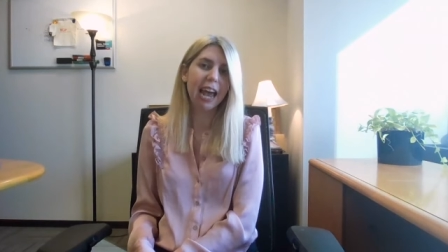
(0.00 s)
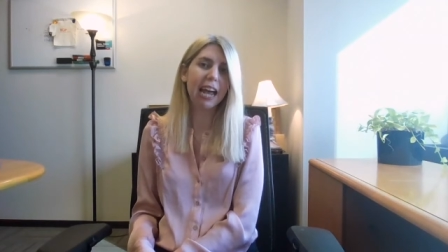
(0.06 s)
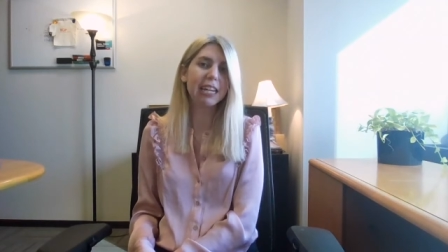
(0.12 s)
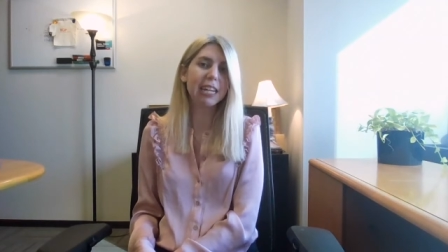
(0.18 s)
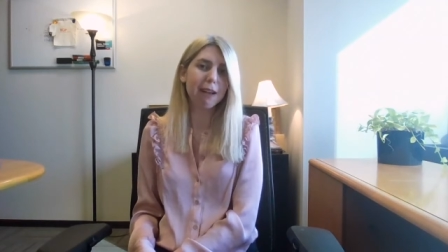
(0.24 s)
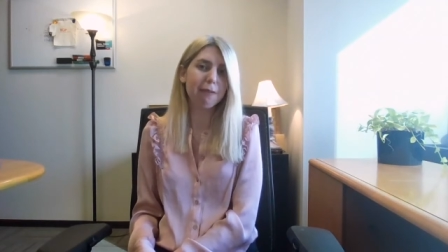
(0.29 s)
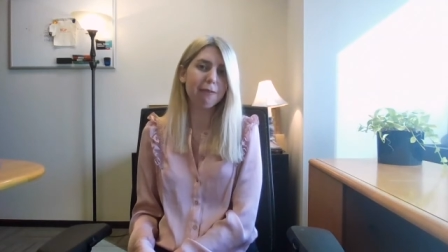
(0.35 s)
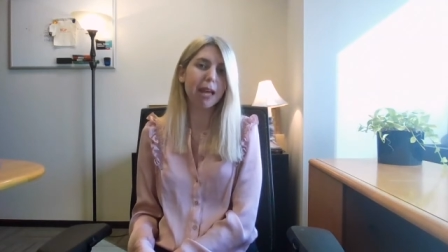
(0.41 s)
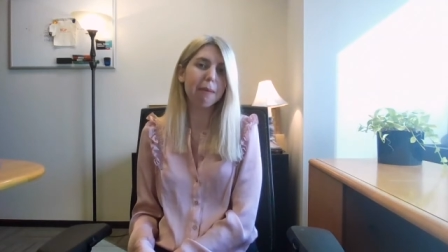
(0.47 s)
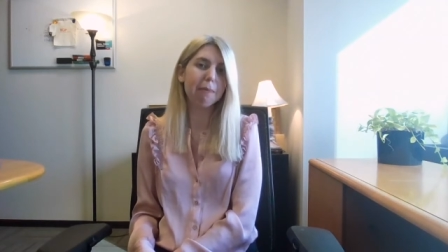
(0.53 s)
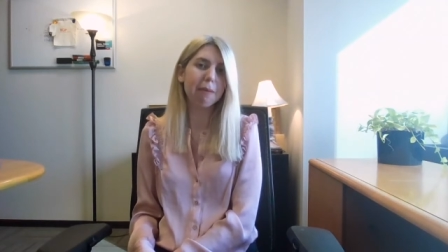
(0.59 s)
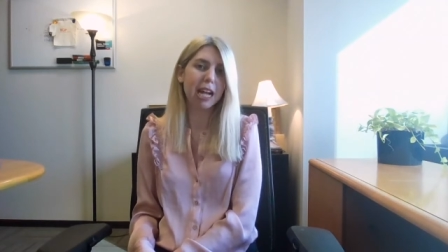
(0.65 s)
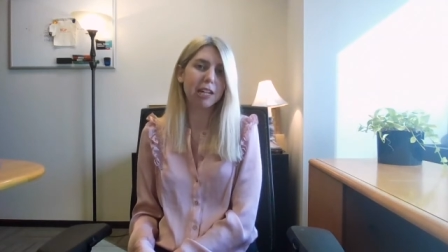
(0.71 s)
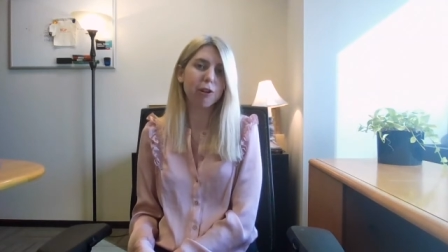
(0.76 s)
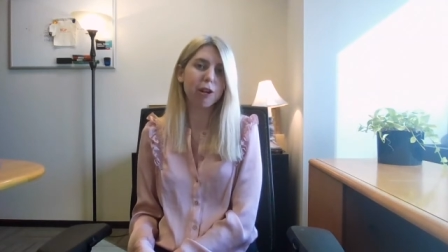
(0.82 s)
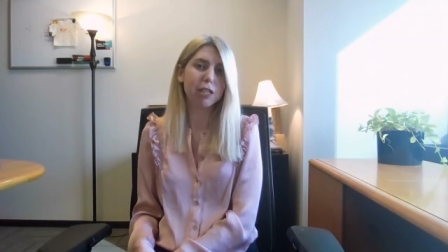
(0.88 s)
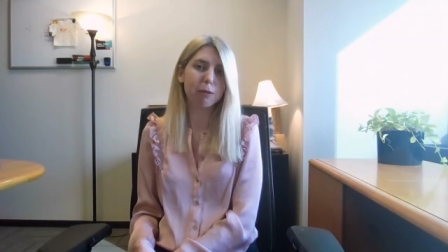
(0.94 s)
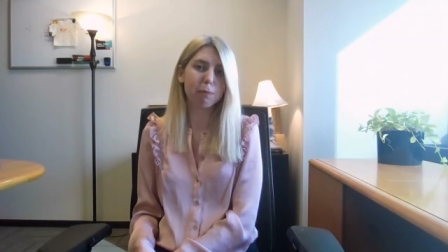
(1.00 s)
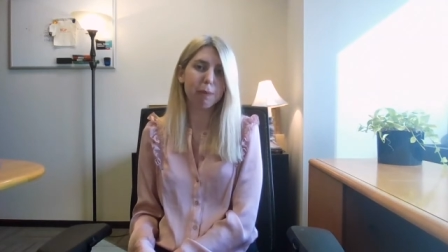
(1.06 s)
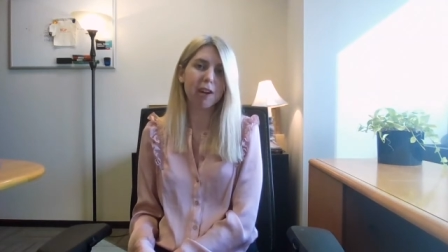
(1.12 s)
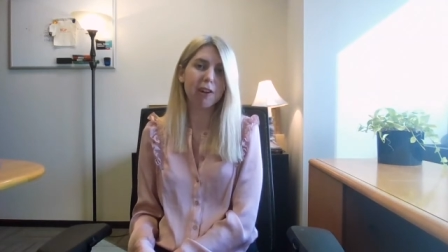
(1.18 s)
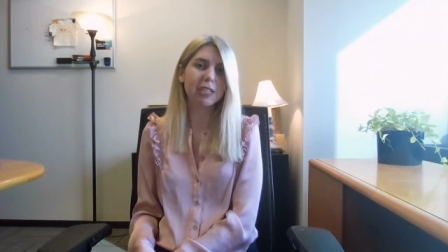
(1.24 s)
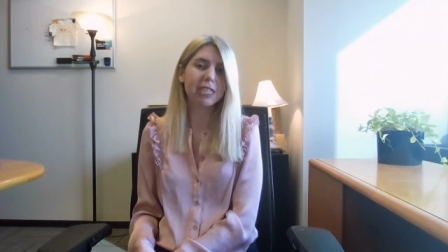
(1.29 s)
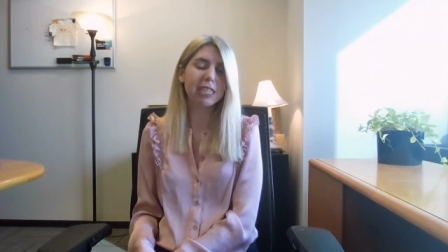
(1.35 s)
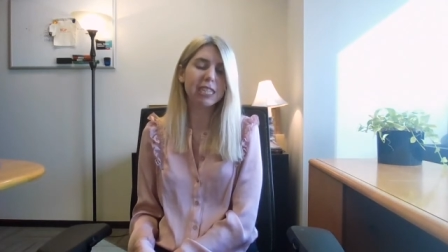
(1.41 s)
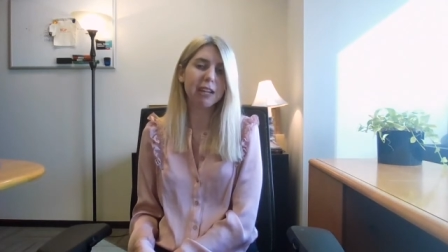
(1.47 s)
and give them that
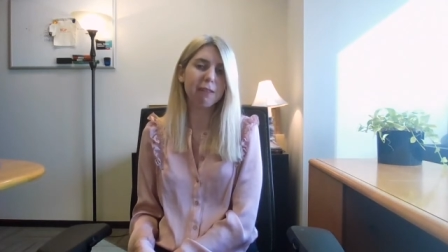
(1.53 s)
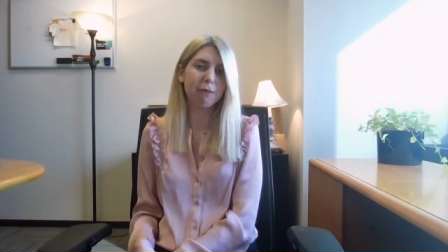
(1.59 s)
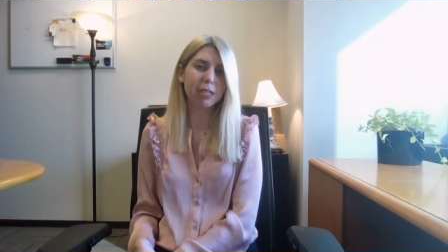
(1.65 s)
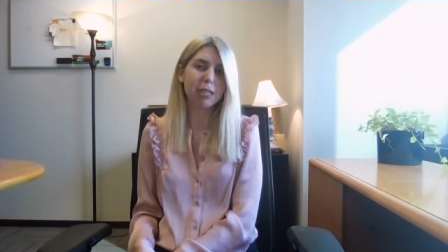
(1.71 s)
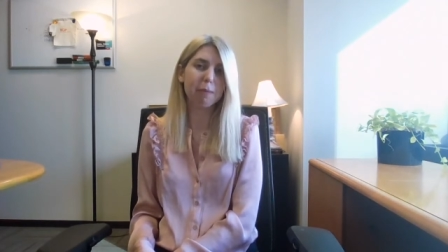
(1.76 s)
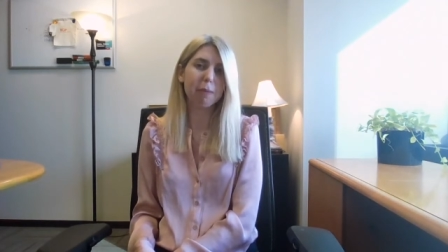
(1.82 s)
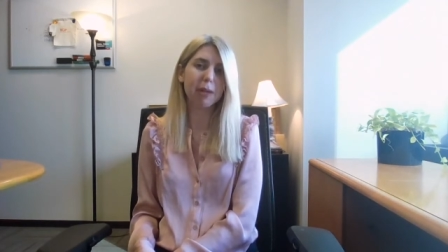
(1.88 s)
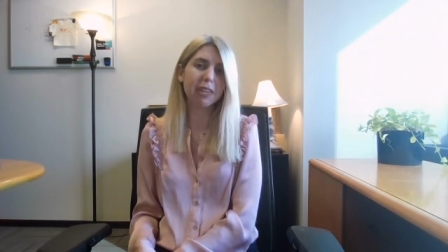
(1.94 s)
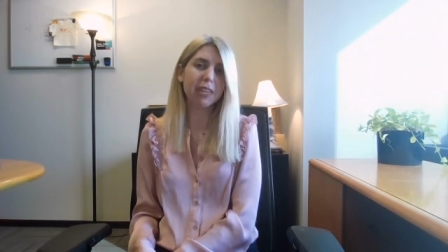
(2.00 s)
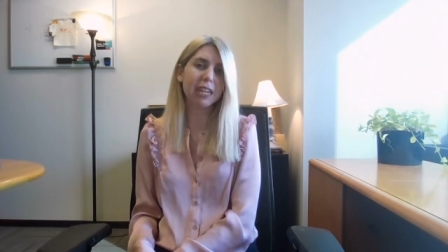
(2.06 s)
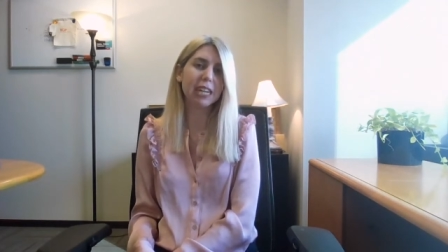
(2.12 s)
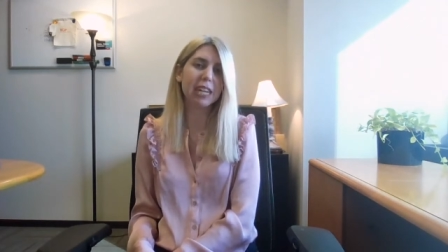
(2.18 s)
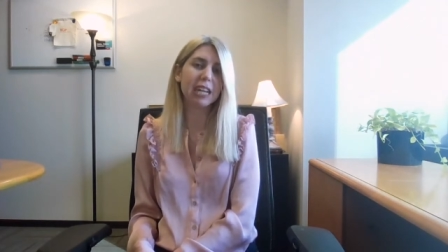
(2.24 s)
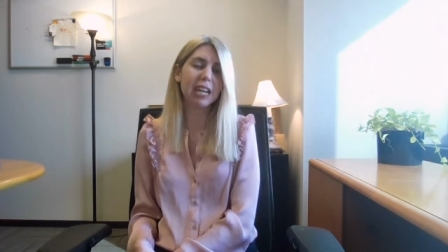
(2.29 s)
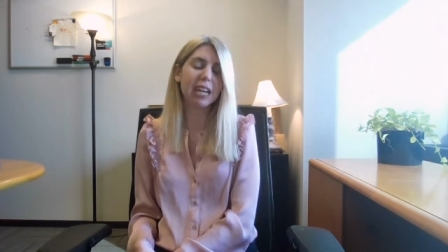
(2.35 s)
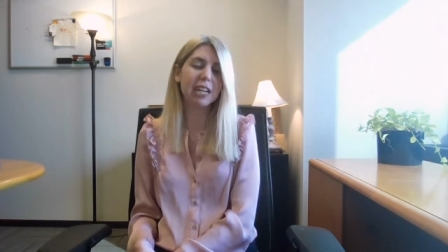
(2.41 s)
transparency and visibility